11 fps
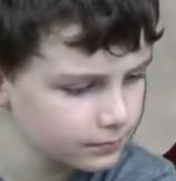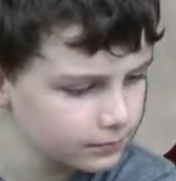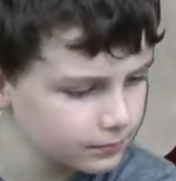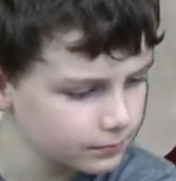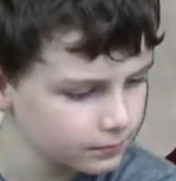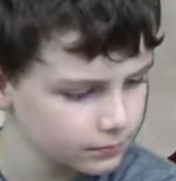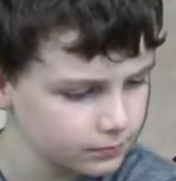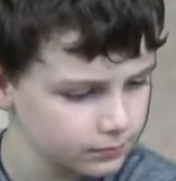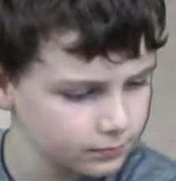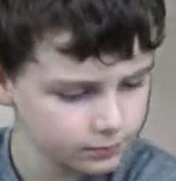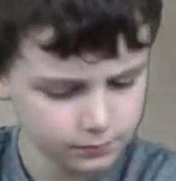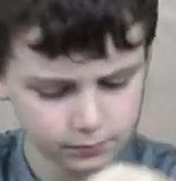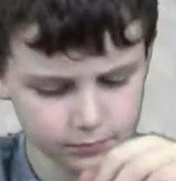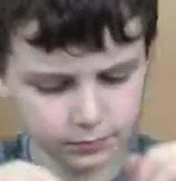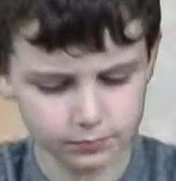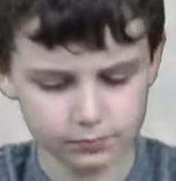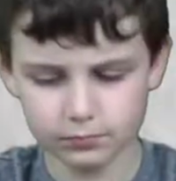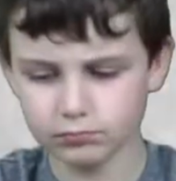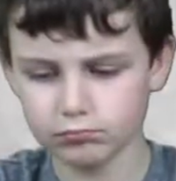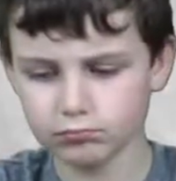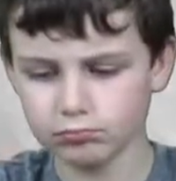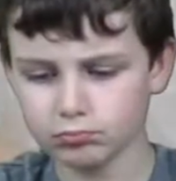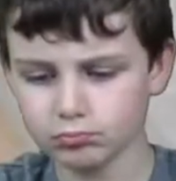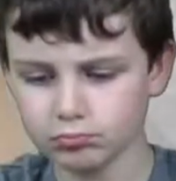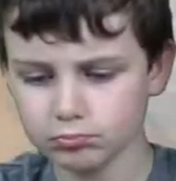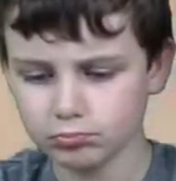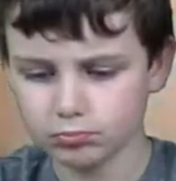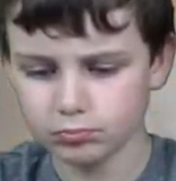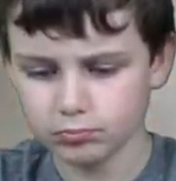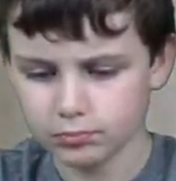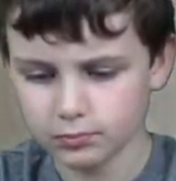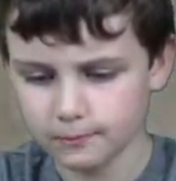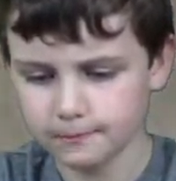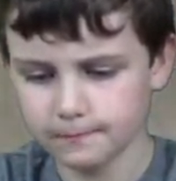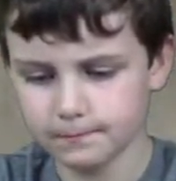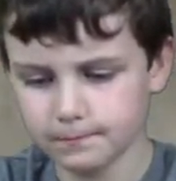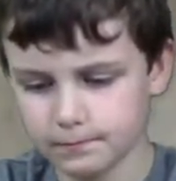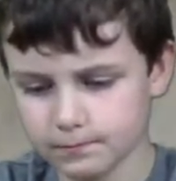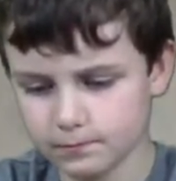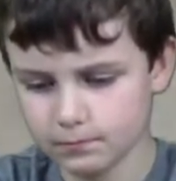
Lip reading: The person shown says nothing.